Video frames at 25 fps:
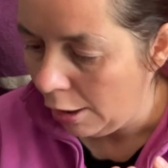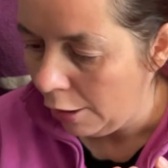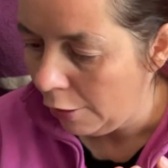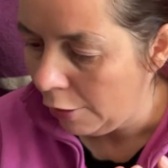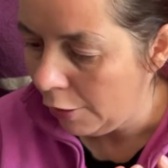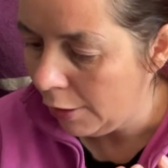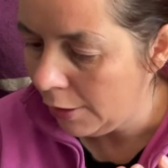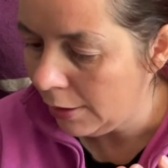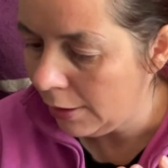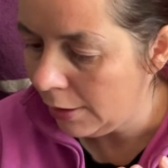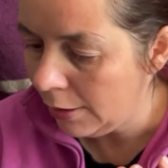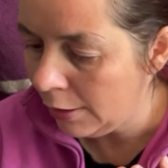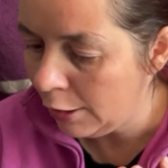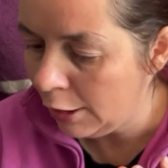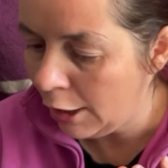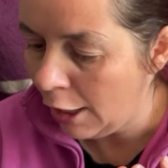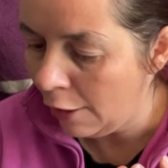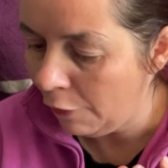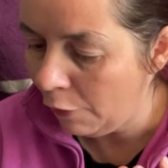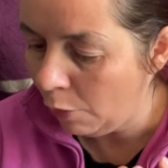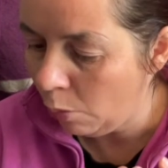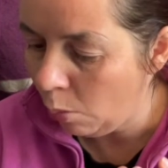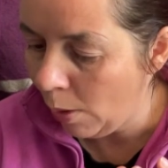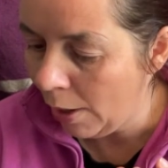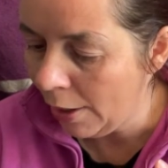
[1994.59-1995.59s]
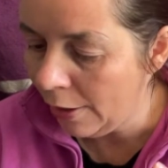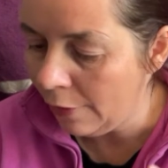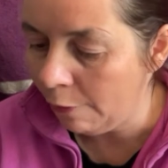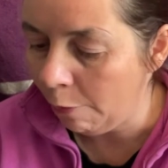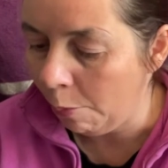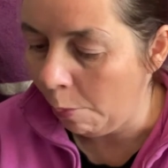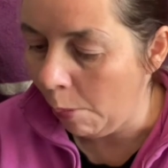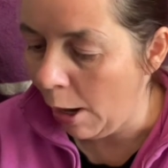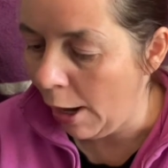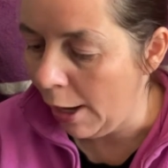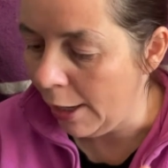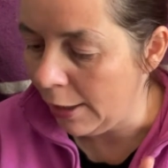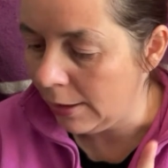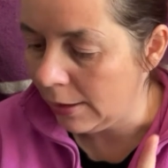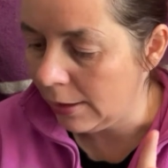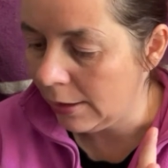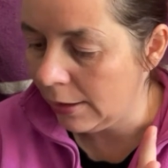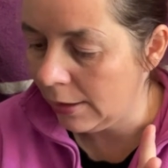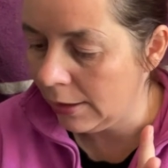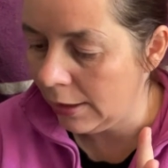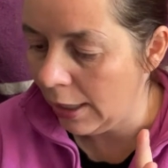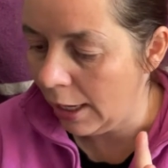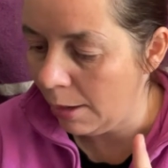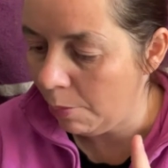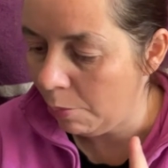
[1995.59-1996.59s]
This is another one of my
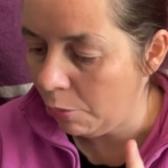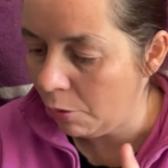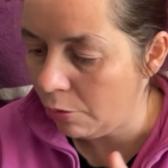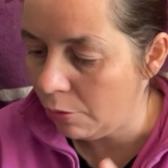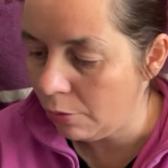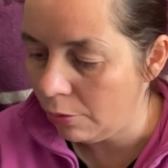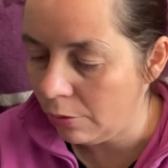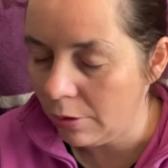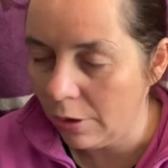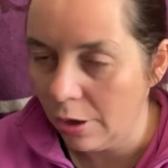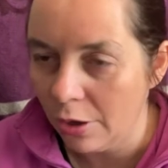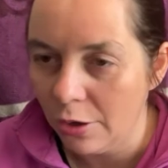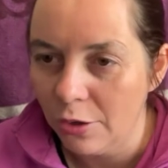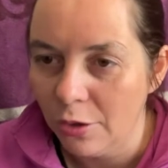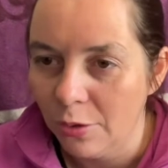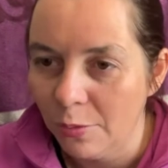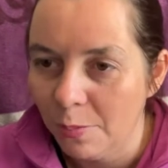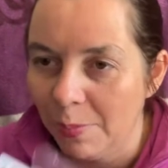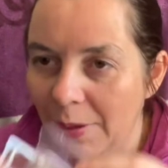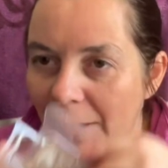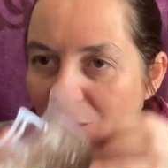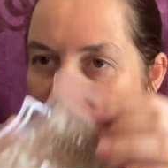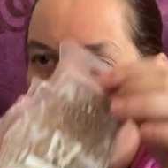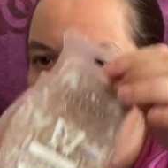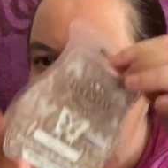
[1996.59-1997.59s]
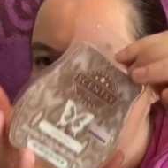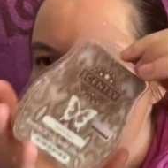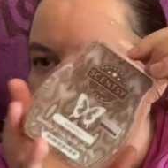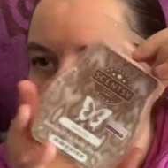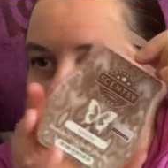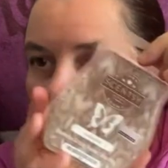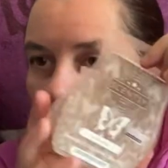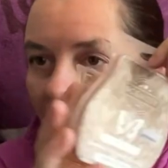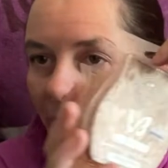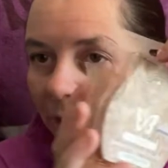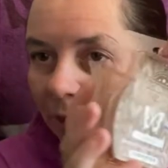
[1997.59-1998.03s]
staple go-to bedroom scents.